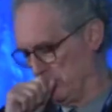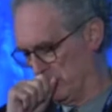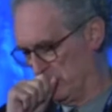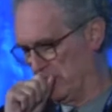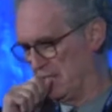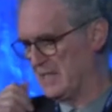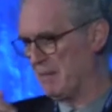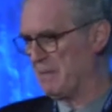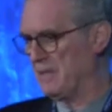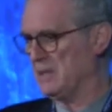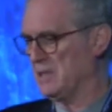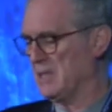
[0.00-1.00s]
the same
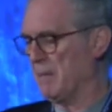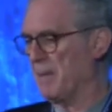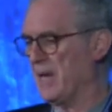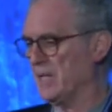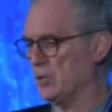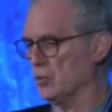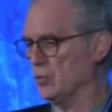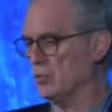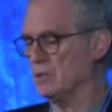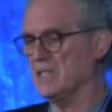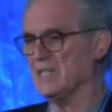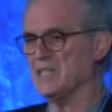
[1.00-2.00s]
is applied to
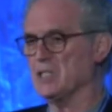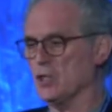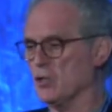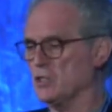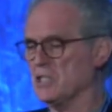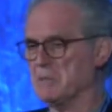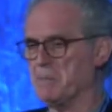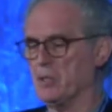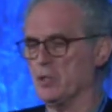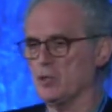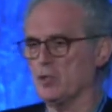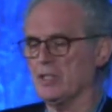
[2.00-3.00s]
the resources
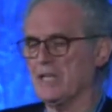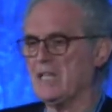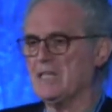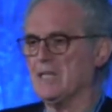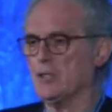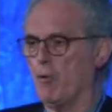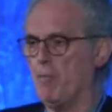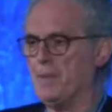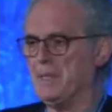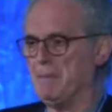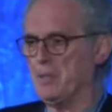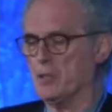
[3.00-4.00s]
because you create a
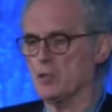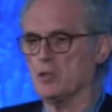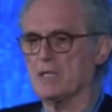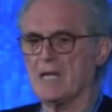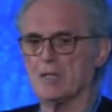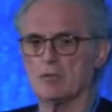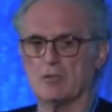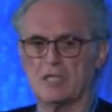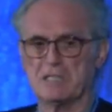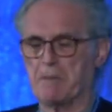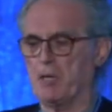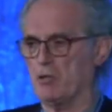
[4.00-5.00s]
company because you can't do things
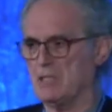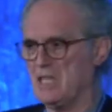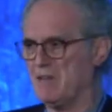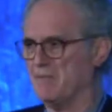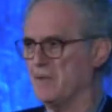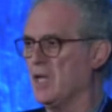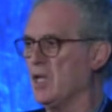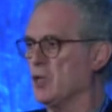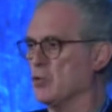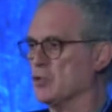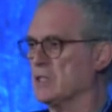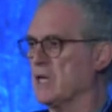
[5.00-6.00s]
by yourself.
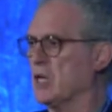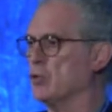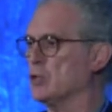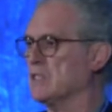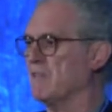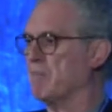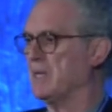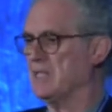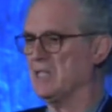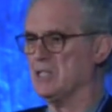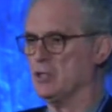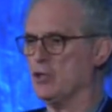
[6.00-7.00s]
You surround yourself by the
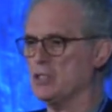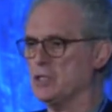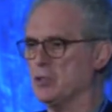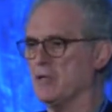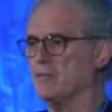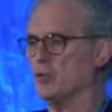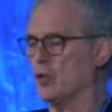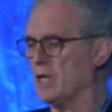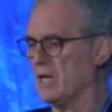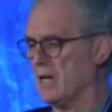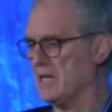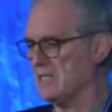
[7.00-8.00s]
resources, you have to
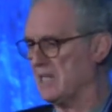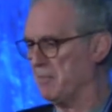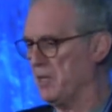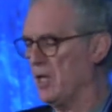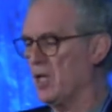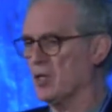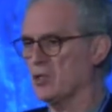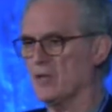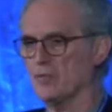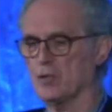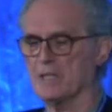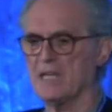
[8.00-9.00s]
organize them, you have
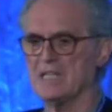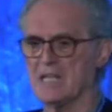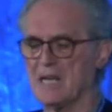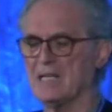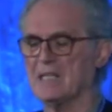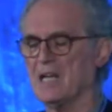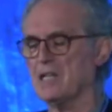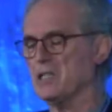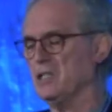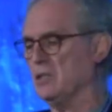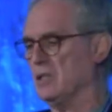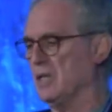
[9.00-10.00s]
to create the right culture
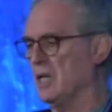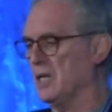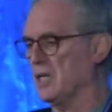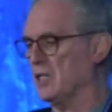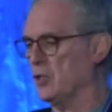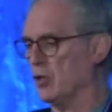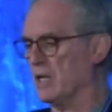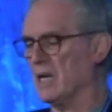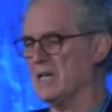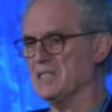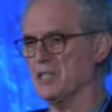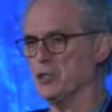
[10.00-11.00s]
in the, in the
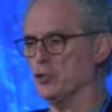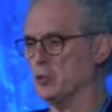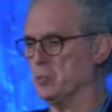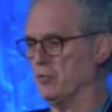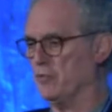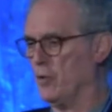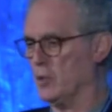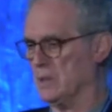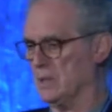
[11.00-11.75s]
organization to move forward